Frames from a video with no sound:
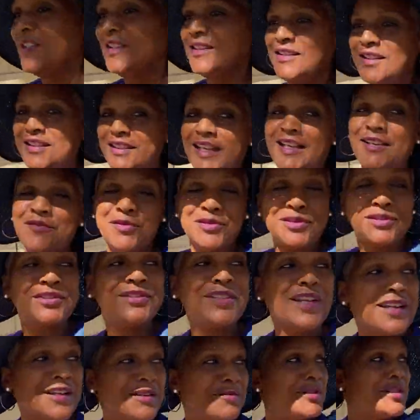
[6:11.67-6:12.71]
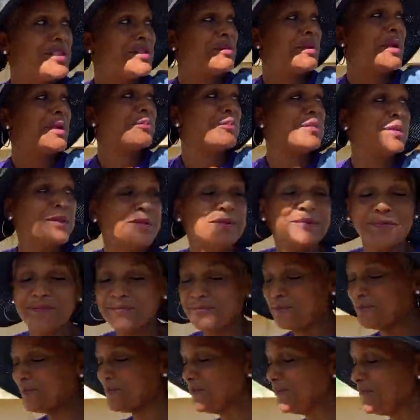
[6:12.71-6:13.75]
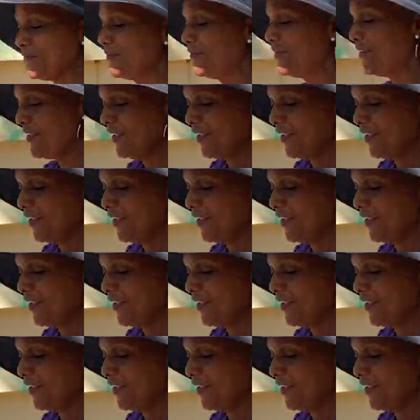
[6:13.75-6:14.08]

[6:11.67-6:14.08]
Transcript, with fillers: then they started respecting me.